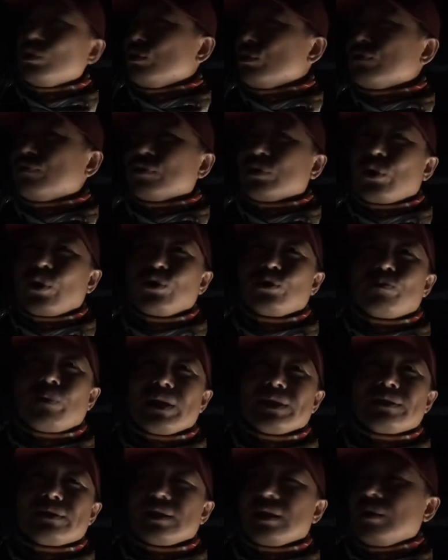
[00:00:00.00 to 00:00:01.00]
look for those
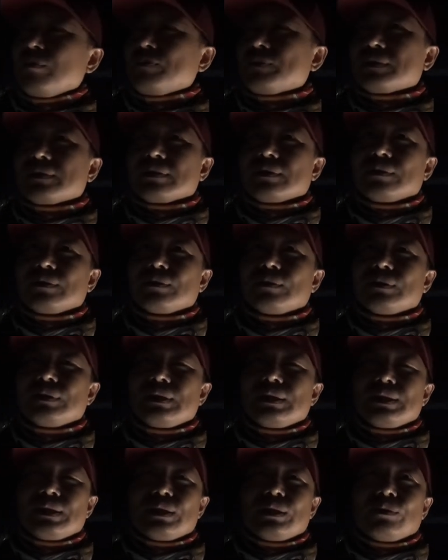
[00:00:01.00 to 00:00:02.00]
bus stops. Yep.
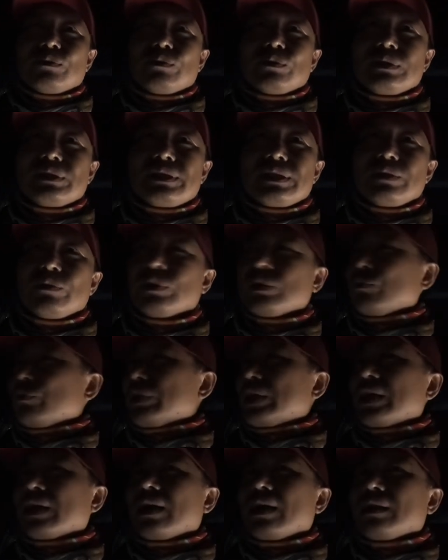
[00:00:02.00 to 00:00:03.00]
We'll see what we
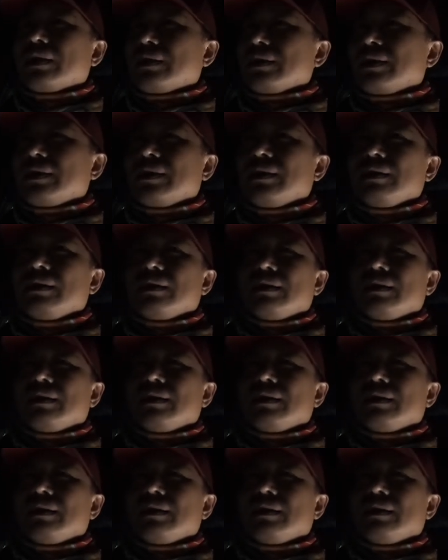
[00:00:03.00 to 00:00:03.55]
can get there.